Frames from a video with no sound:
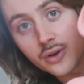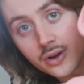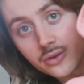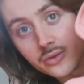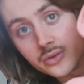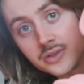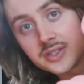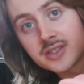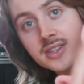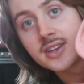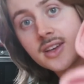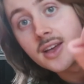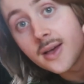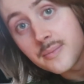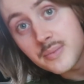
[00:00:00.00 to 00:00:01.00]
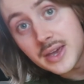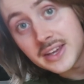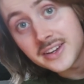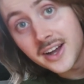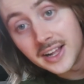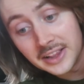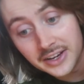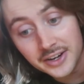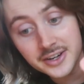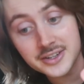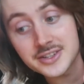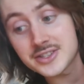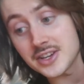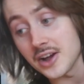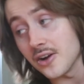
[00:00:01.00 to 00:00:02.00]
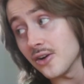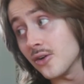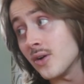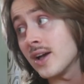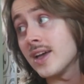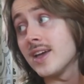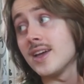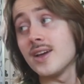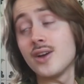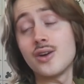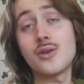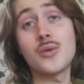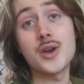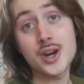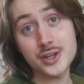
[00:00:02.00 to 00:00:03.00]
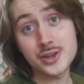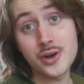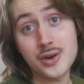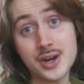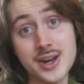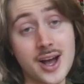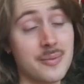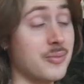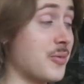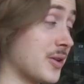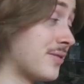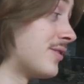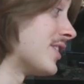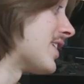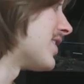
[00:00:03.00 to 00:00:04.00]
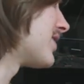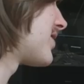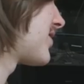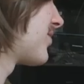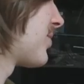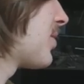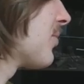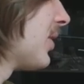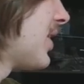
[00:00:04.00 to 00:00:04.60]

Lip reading: rose pink color. So we are loaded up with fleece. We